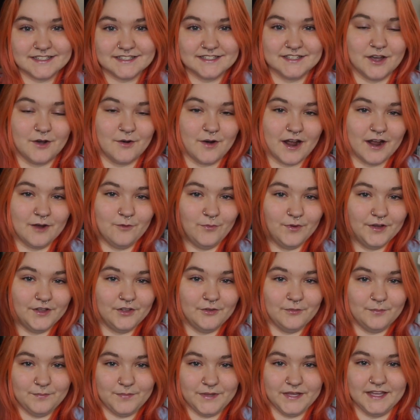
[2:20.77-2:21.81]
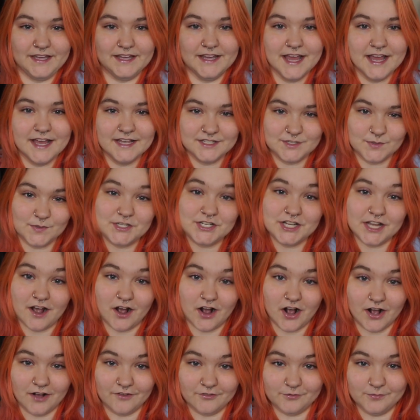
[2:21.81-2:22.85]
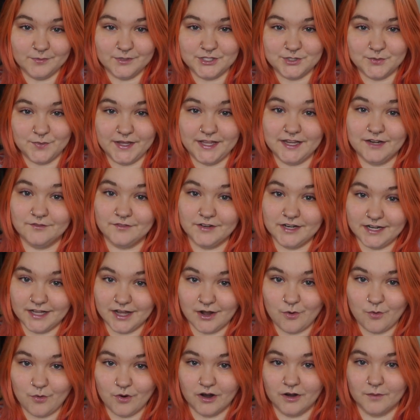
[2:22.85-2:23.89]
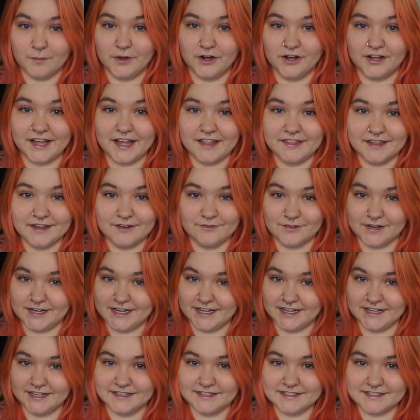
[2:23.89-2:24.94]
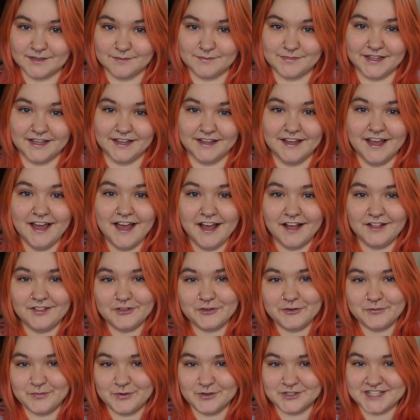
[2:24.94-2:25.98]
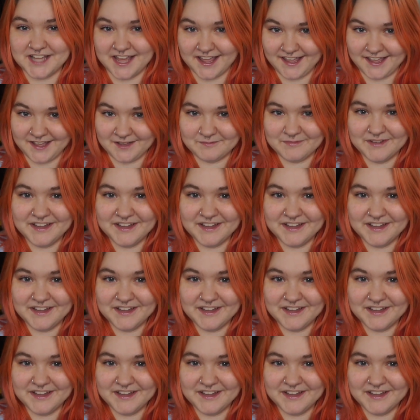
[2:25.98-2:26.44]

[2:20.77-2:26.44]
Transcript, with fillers: So I will be switching off between reading a horror book and then reading something a little more tame